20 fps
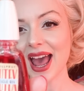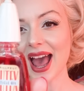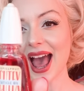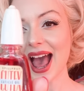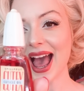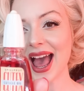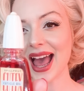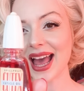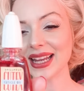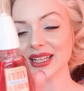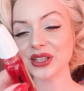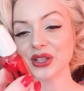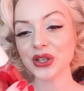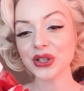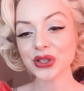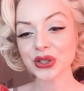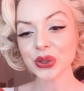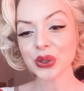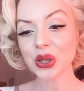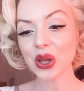And
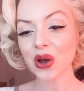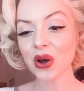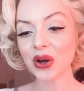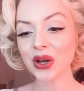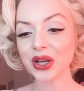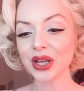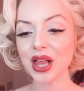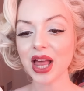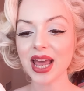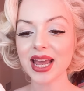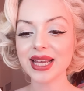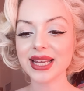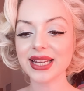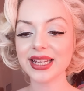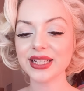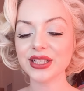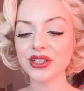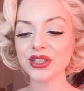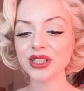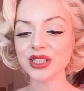cuticle oil
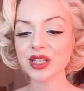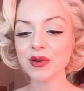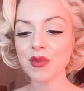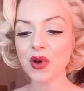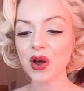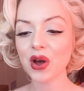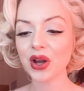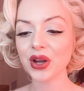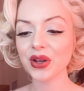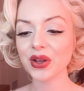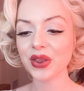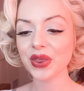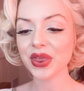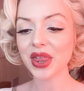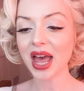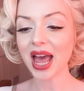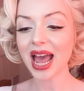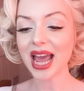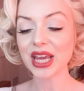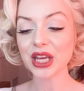is just some oil
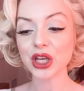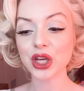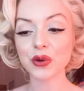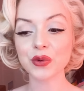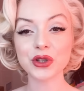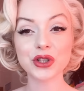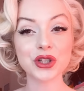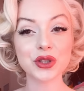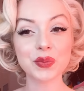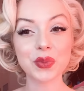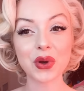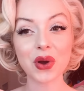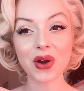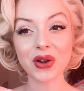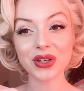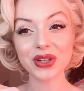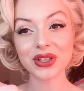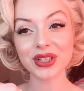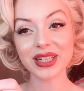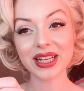that you would just put
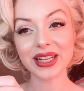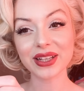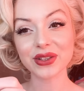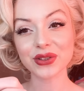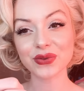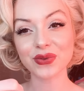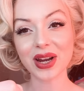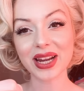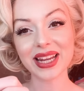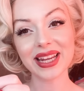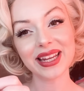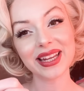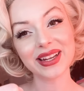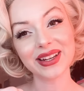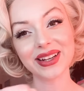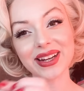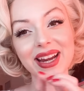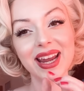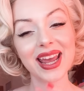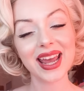on your nails right
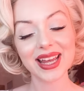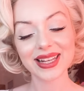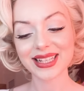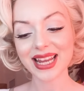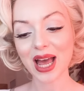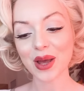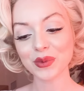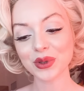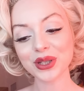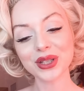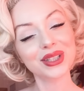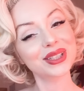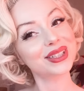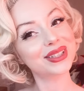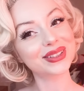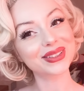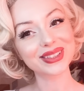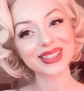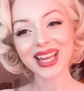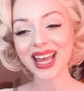here to help your
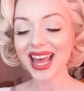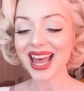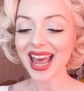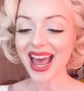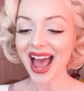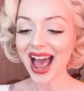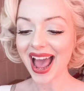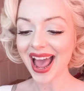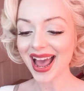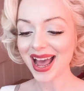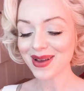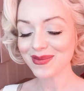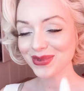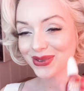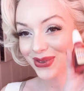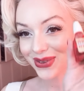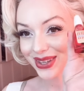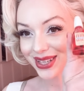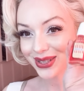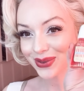cuticles.
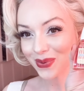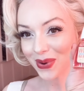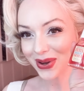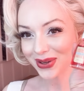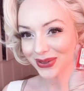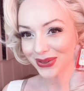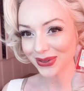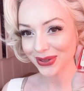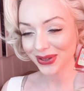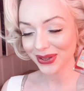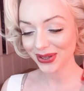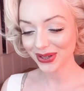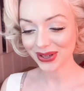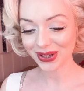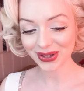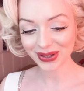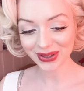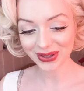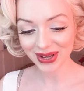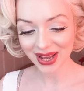So this one's
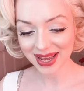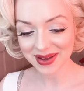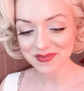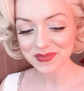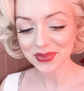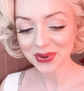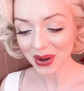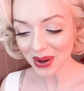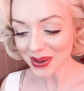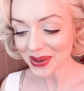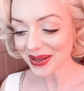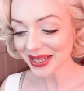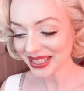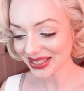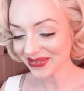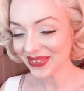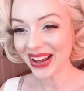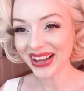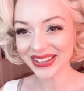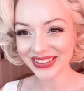cute, it probably
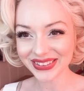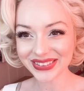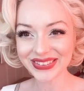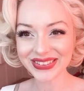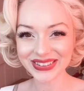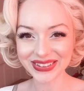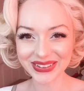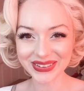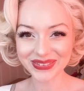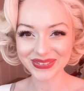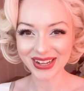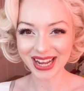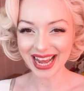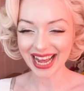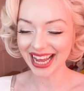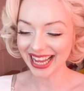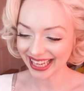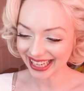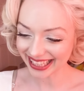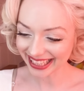smells so bad.
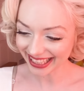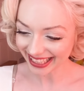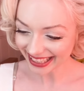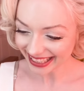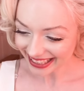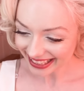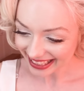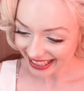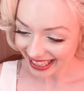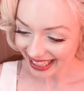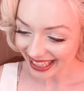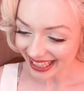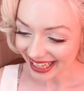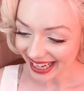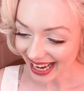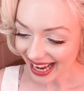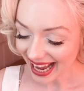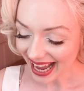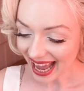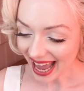
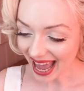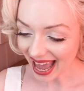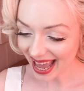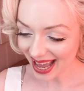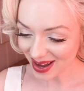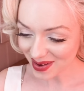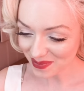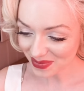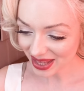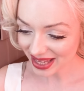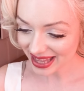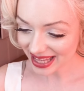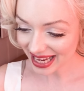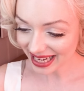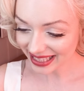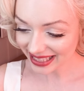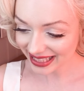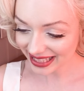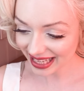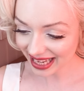The
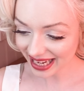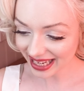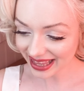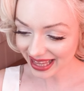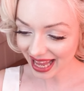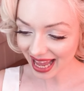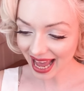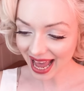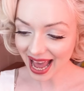next thing that